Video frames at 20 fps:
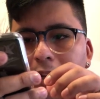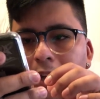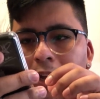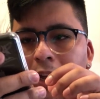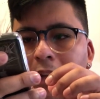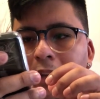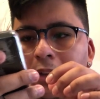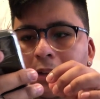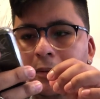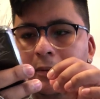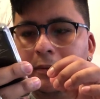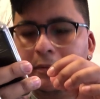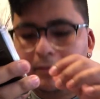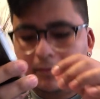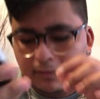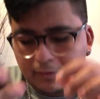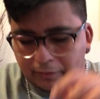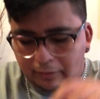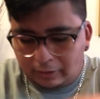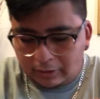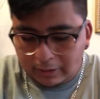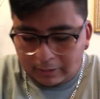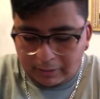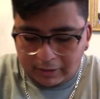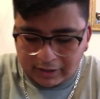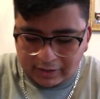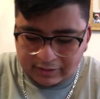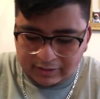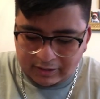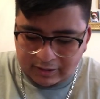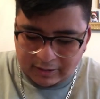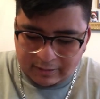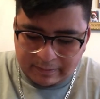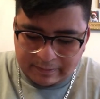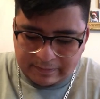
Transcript: and then Fully Blasted.